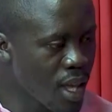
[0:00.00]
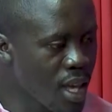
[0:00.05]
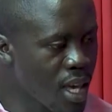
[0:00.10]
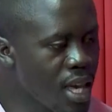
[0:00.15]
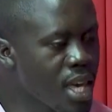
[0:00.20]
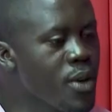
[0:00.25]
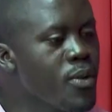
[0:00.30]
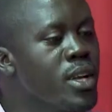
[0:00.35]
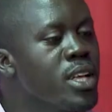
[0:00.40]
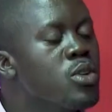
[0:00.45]

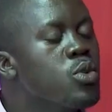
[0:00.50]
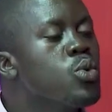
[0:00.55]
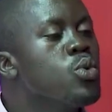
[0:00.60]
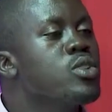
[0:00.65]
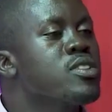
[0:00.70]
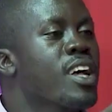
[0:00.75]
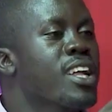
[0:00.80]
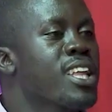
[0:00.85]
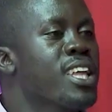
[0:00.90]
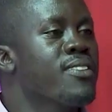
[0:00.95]
he will do
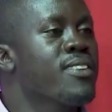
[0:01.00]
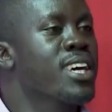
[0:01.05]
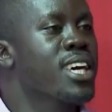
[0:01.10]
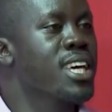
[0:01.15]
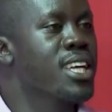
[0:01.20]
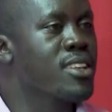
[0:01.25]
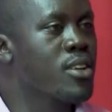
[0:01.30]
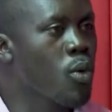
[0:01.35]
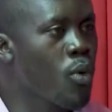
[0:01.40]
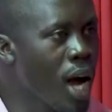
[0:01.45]

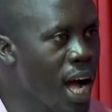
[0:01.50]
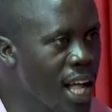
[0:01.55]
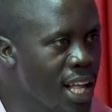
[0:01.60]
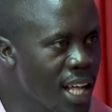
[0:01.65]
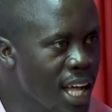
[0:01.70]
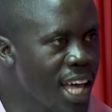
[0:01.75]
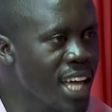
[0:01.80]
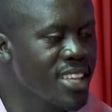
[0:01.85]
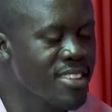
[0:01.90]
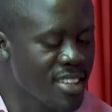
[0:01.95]
certificate 1
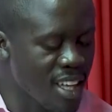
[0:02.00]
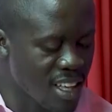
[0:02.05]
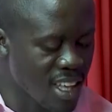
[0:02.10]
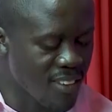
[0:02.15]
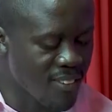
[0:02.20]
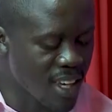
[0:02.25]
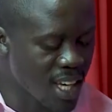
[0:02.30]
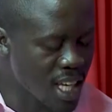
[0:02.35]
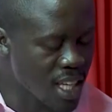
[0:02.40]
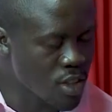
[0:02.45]
and
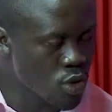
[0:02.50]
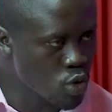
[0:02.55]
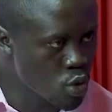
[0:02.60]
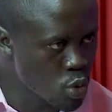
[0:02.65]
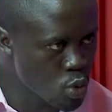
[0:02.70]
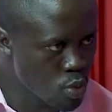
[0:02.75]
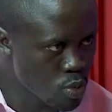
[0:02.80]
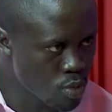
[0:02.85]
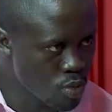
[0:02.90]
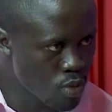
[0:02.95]
certificate
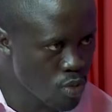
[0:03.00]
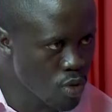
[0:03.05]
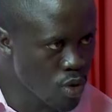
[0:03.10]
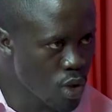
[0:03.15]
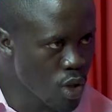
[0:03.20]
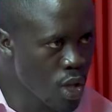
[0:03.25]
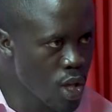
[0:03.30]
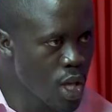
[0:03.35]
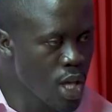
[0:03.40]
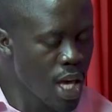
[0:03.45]
2.
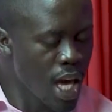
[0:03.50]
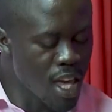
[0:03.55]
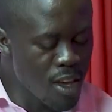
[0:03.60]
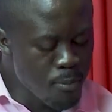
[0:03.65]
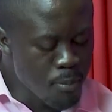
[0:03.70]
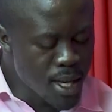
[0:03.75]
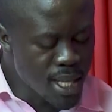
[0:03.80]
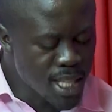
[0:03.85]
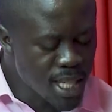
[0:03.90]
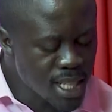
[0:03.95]

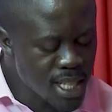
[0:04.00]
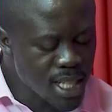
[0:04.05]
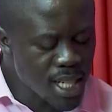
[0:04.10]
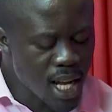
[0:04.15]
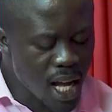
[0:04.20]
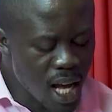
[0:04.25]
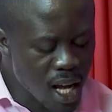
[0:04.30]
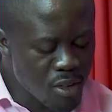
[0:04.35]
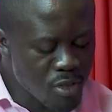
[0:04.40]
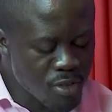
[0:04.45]
Immediately
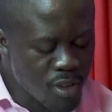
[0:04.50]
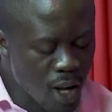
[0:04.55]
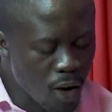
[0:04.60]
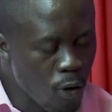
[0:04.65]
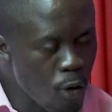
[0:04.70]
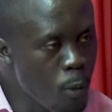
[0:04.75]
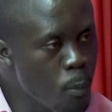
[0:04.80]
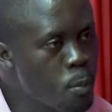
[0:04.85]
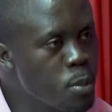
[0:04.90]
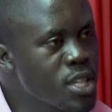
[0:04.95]
after
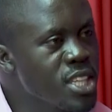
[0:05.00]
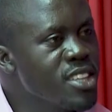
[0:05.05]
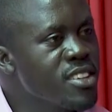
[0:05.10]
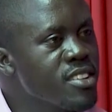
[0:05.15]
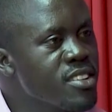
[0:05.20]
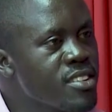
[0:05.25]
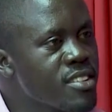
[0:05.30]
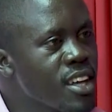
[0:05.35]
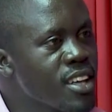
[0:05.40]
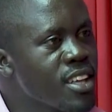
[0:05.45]
completing
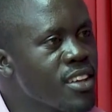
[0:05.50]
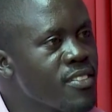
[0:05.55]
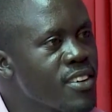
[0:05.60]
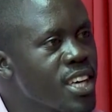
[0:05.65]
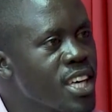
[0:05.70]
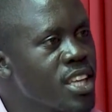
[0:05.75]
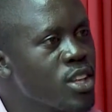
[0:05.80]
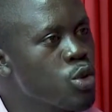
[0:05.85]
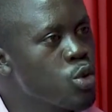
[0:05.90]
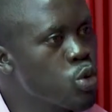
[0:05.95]
his
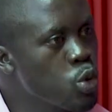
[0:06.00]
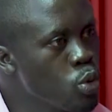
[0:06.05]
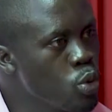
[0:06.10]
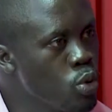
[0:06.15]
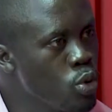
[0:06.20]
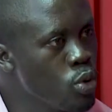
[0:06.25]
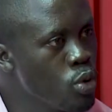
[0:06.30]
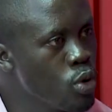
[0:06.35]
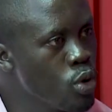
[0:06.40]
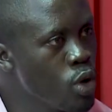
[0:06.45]
certificate
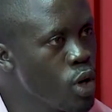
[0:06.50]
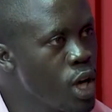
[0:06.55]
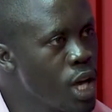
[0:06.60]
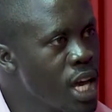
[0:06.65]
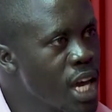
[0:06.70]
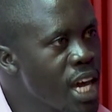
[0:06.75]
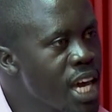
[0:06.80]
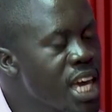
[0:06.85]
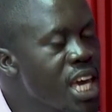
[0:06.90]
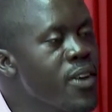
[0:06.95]
2,
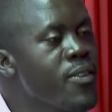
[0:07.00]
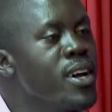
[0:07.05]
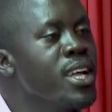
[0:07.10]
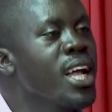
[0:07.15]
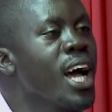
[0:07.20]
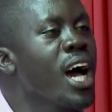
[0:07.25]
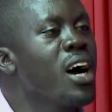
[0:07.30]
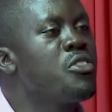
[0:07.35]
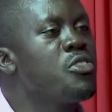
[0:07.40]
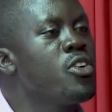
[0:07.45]
he will
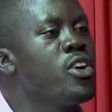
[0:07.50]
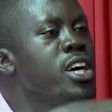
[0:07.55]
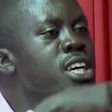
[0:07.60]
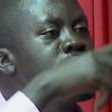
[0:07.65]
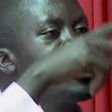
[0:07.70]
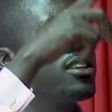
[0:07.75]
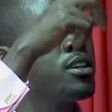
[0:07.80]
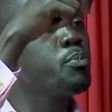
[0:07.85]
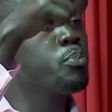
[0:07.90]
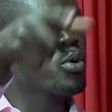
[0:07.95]
avoid
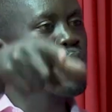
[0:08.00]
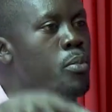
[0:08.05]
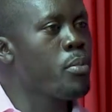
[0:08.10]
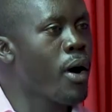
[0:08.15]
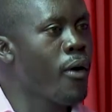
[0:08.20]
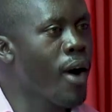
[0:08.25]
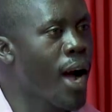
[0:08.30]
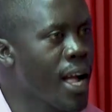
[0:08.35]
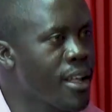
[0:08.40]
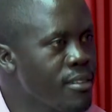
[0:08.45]
diploma
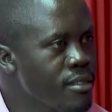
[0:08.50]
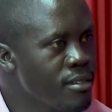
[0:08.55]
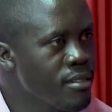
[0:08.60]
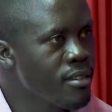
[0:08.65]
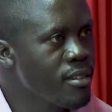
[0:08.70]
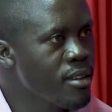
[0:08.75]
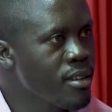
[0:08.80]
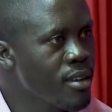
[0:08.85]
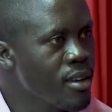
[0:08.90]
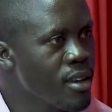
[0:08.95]
1
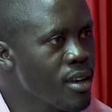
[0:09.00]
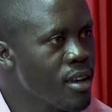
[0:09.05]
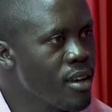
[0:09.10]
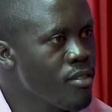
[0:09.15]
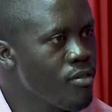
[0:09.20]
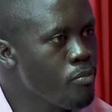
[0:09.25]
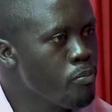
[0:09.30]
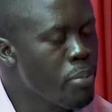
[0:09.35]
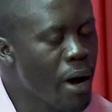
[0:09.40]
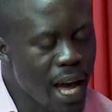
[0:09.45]

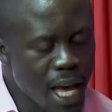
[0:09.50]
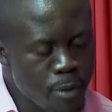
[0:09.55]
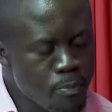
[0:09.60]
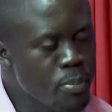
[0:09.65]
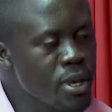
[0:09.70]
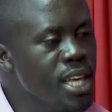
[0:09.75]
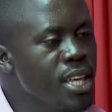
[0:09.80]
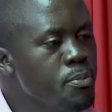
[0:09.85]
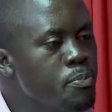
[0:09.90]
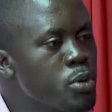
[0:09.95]
by
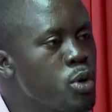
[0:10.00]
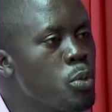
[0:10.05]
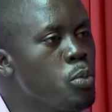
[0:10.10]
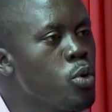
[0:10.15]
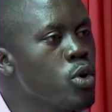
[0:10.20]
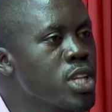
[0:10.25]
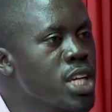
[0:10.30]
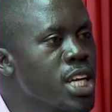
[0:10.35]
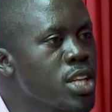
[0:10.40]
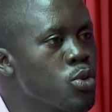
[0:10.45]
being
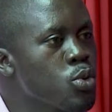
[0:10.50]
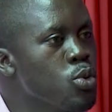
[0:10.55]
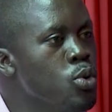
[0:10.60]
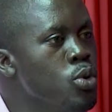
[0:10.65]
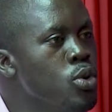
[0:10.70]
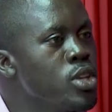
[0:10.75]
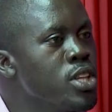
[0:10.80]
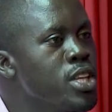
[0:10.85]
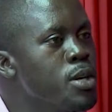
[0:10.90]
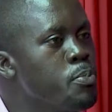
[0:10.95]
promoted
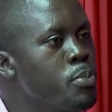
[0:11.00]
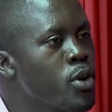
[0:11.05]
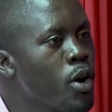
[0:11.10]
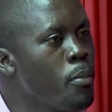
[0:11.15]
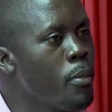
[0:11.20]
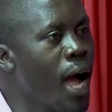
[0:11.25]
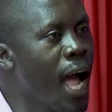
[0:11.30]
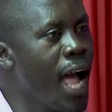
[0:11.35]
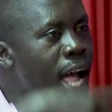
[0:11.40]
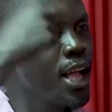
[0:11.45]
to
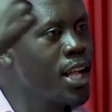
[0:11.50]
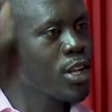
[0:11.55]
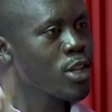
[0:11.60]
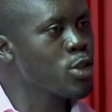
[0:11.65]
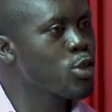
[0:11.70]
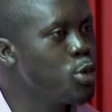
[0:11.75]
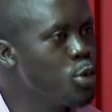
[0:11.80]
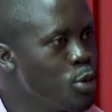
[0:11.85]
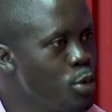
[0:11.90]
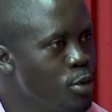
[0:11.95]
diploma
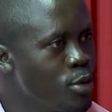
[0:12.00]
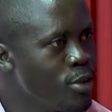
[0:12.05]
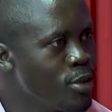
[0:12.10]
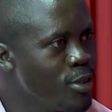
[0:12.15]
2.